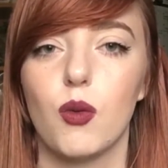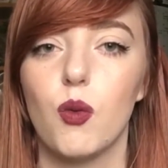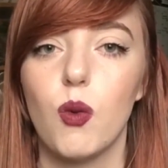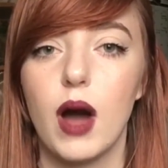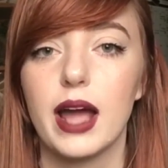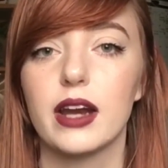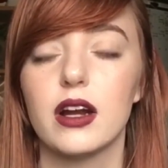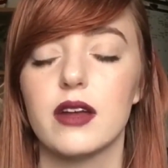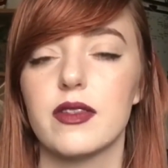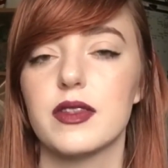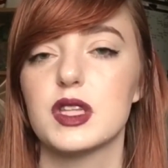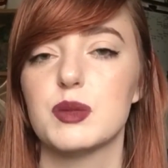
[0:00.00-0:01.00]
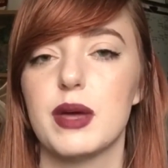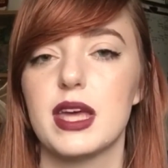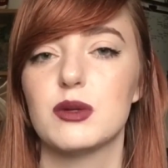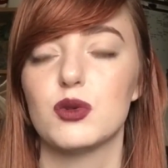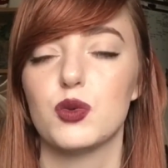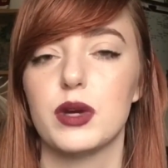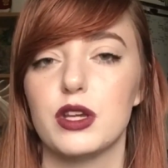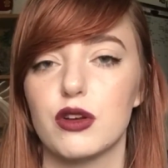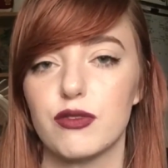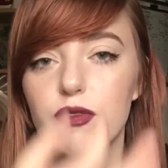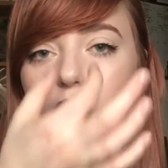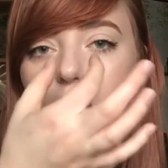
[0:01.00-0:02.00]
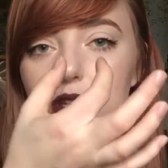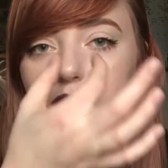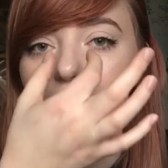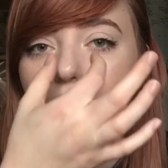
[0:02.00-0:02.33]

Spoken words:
wider than the space between your frog's